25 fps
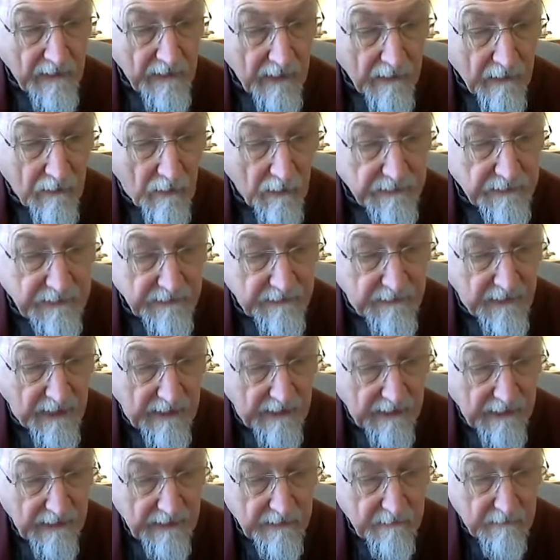
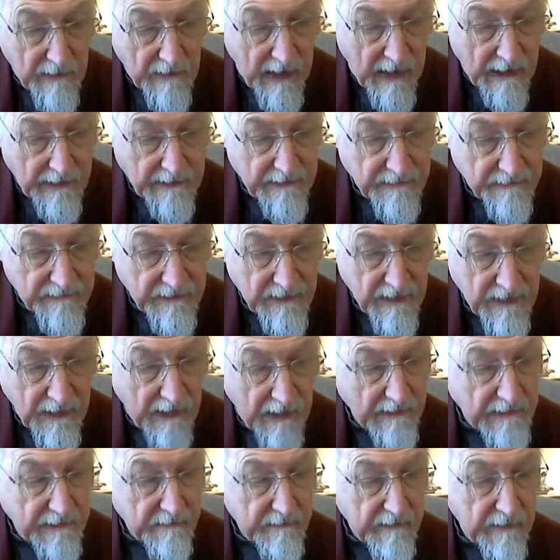Cultivating the Mind of
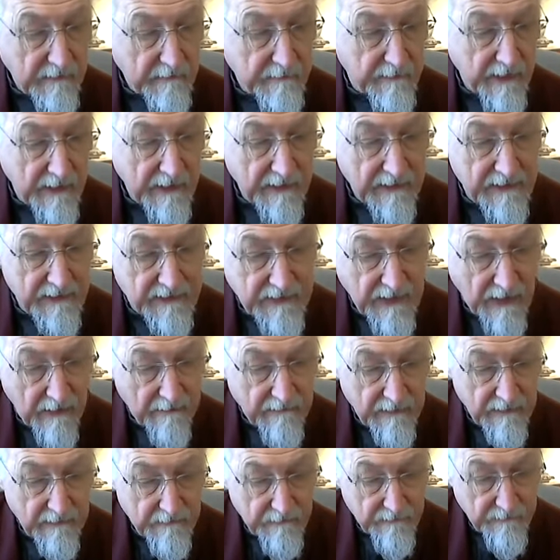Enlightenment, page
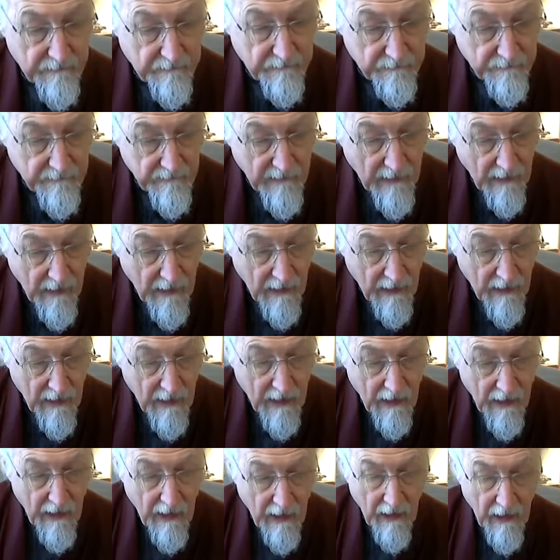7.
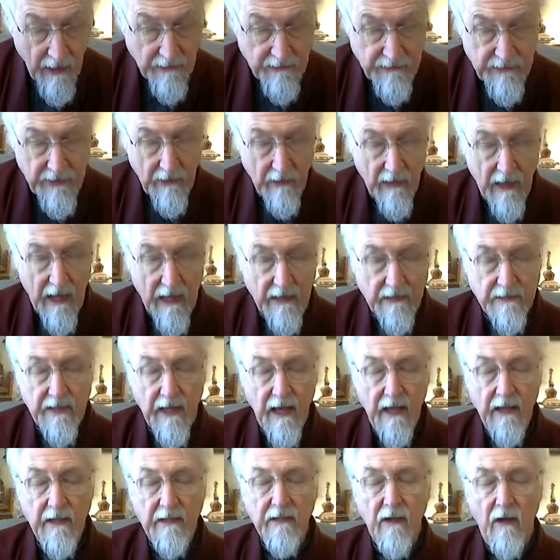Until I
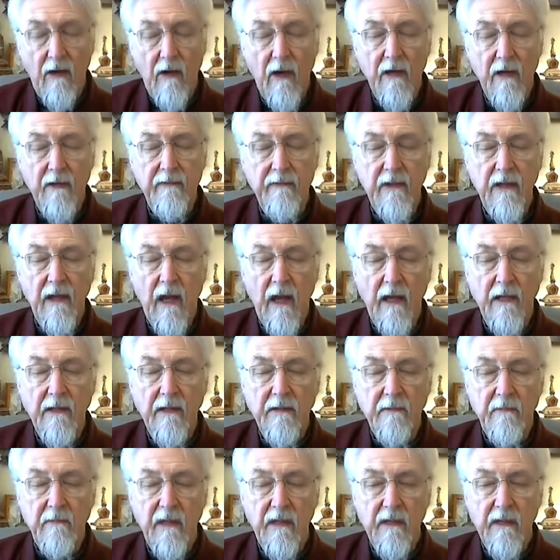attain the heart of
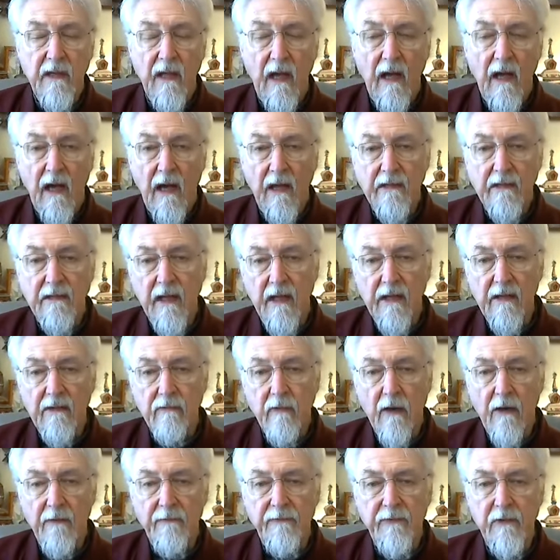enlightenment, I take
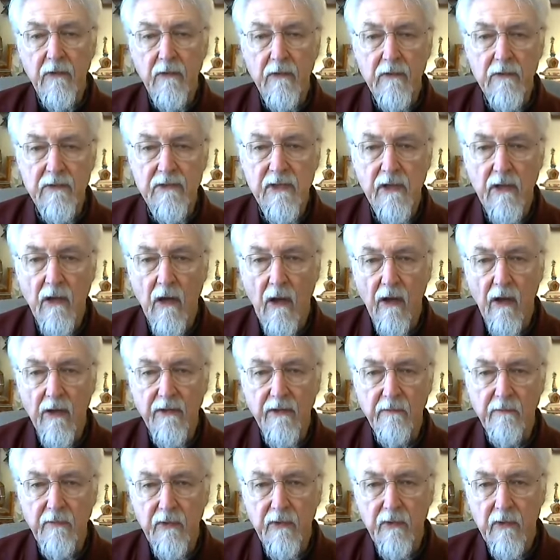refuge in all
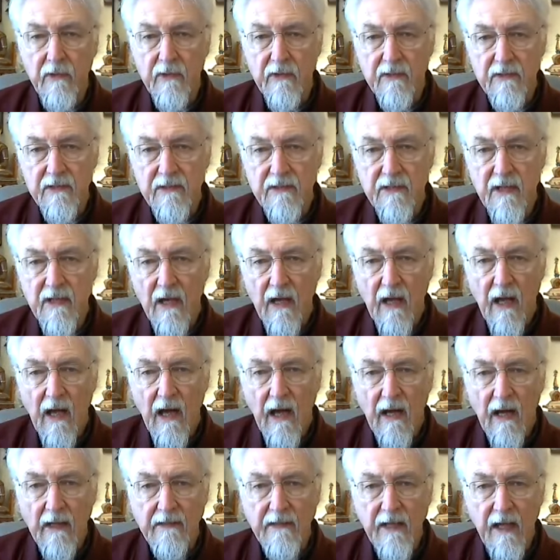the Buddhas.
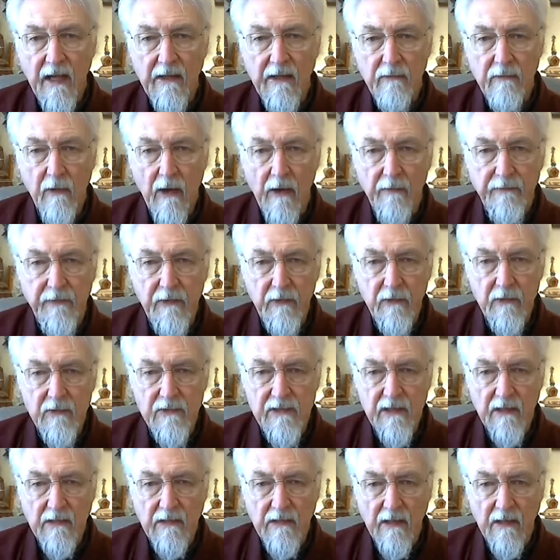I take
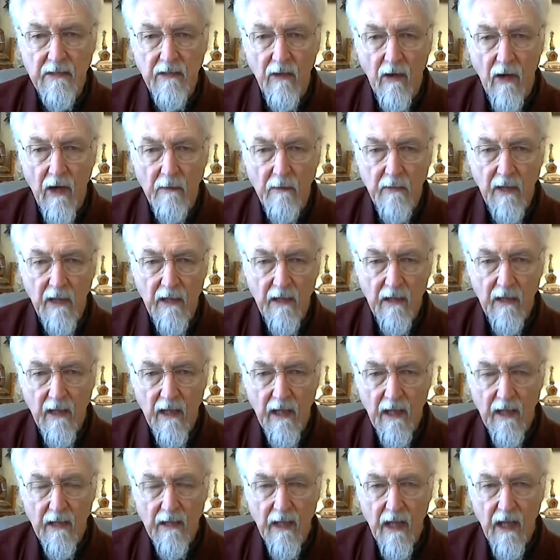refuge in the Dharma,
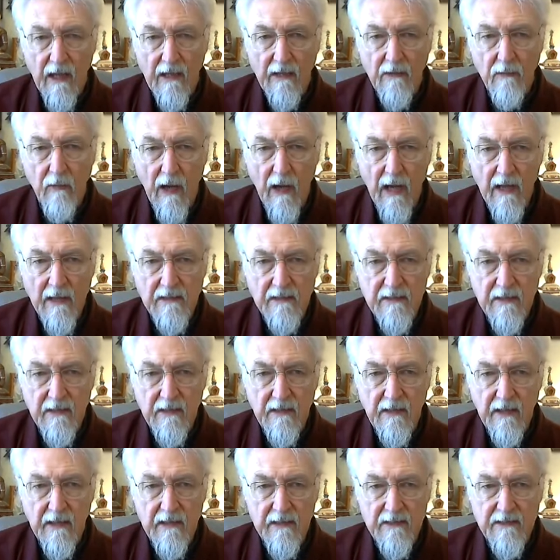and likewise in
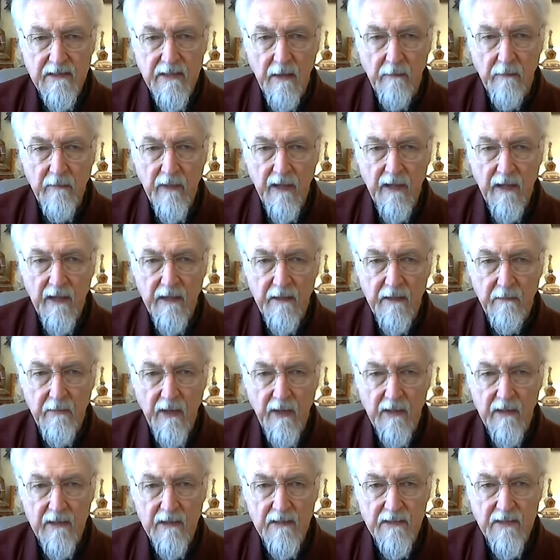the assembly of the
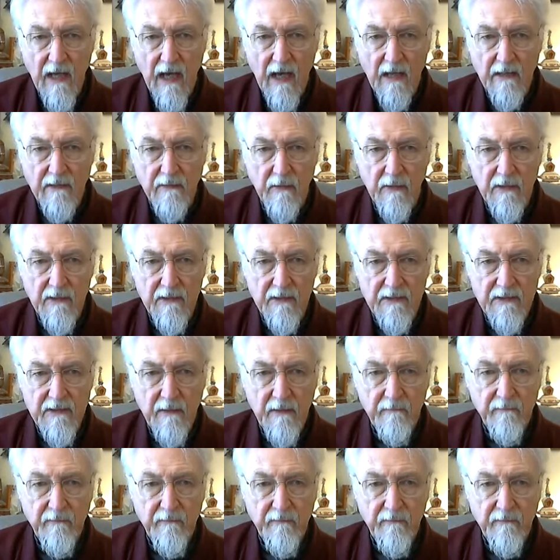Bodhisattvas.